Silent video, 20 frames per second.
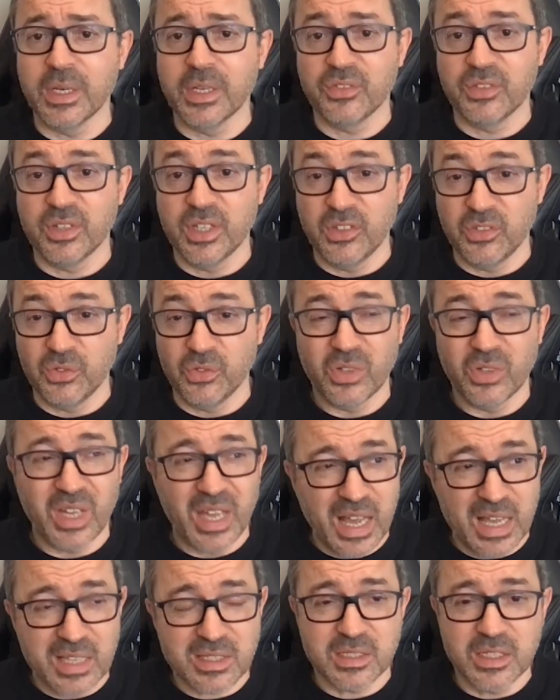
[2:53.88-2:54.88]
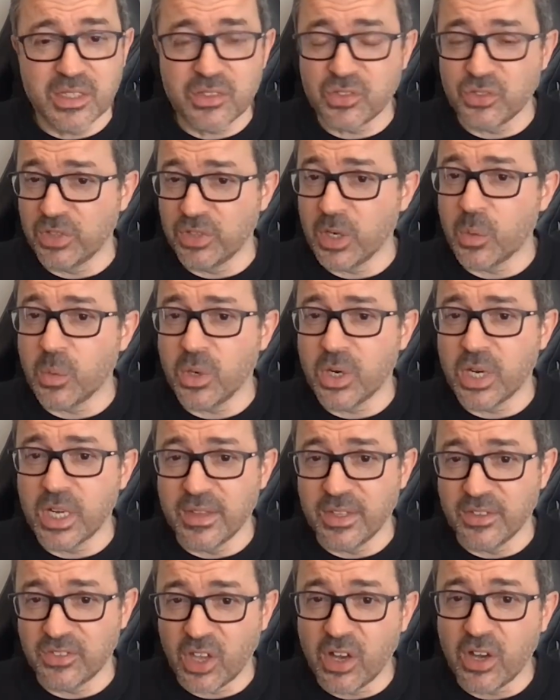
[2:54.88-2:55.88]
assets or assets that
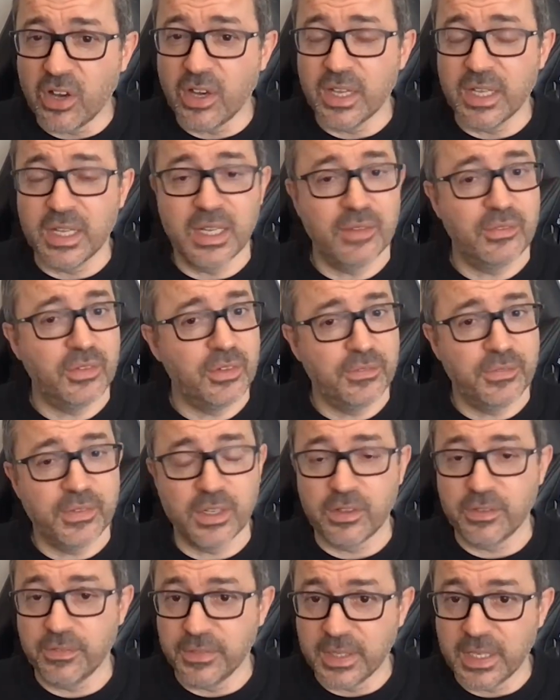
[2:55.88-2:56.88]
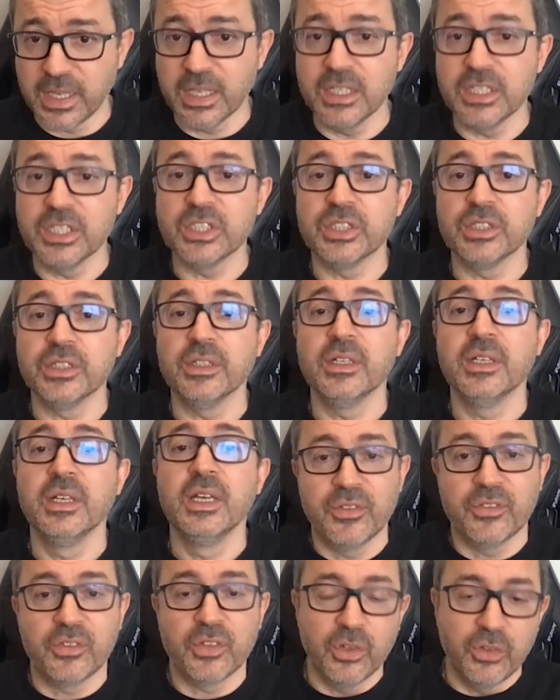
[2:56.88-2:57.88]
require this higher level of verification.
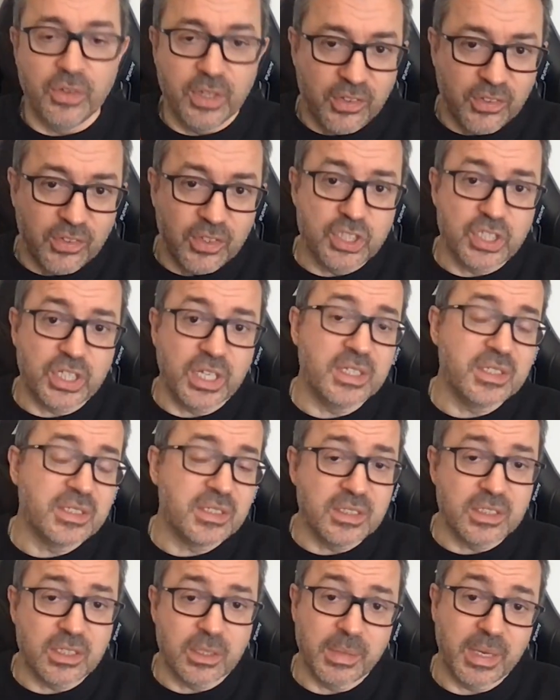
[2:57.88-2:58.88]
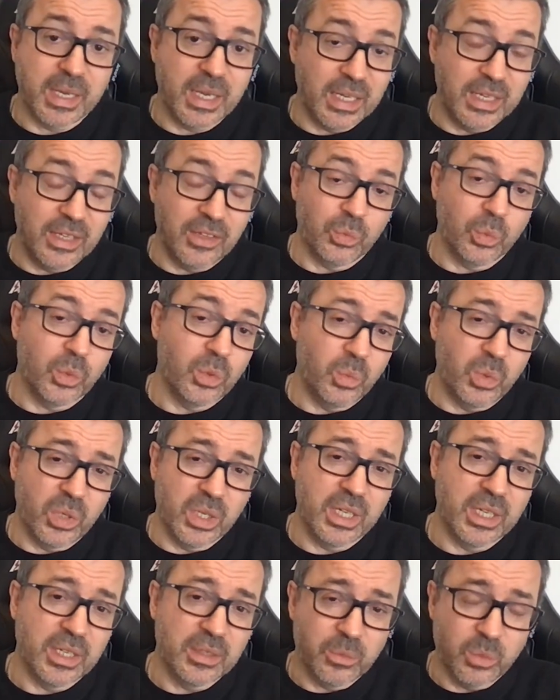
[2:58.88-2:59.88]
And so this adjacent domain is what
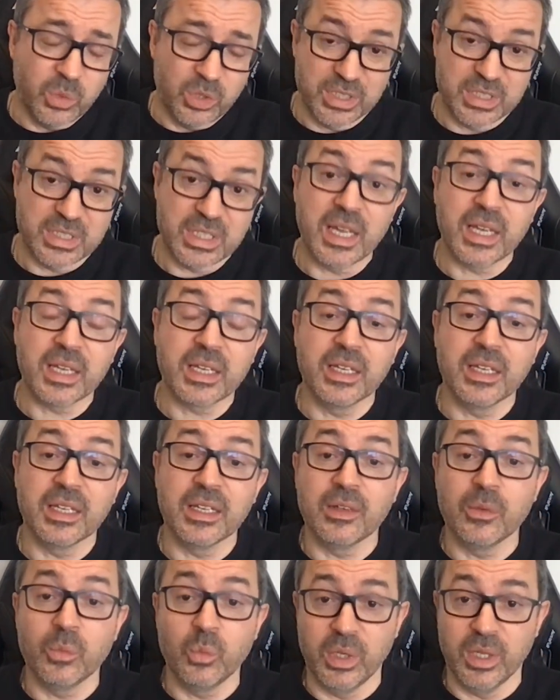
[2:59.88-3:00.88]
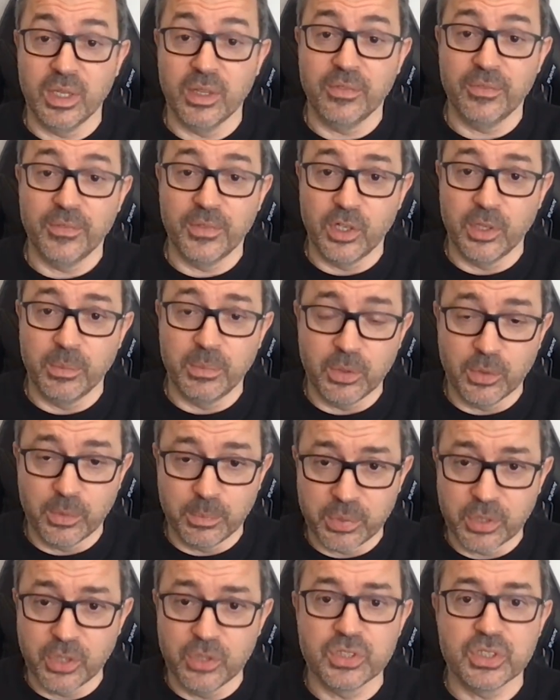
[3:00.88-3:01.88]
we're attacking with
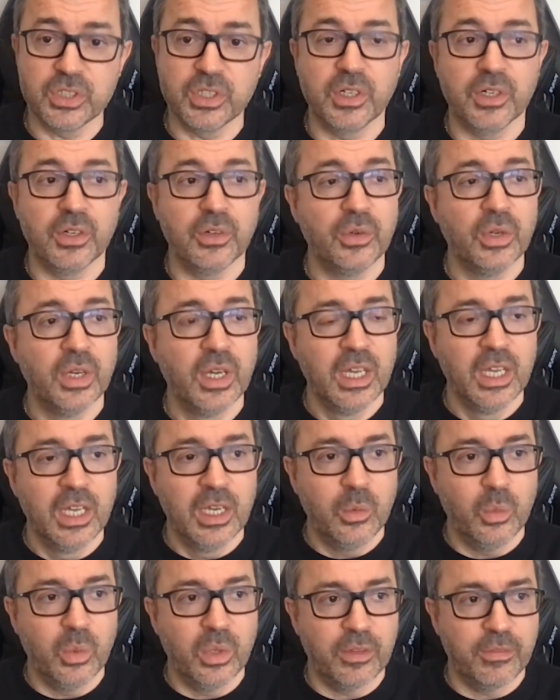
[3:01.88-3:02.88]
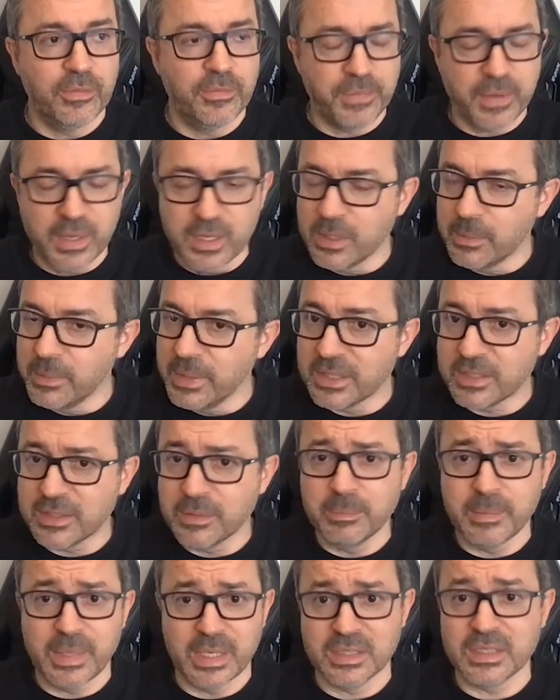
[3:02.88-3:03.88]
Fermion Protocol, with a
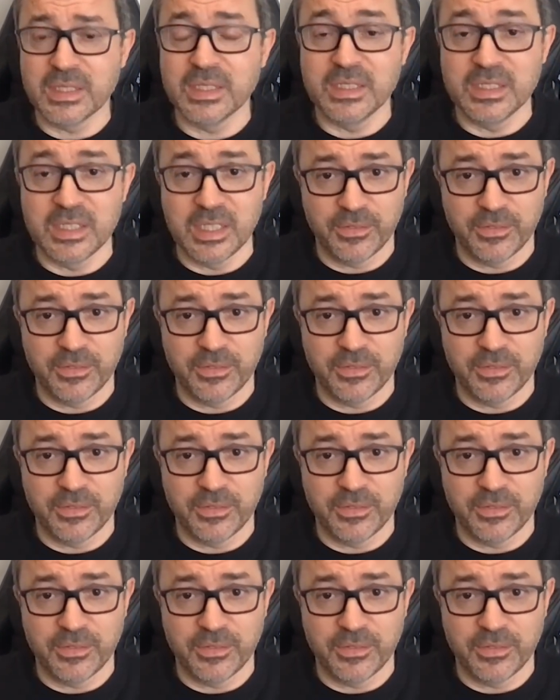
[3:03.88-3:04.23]
fundamentally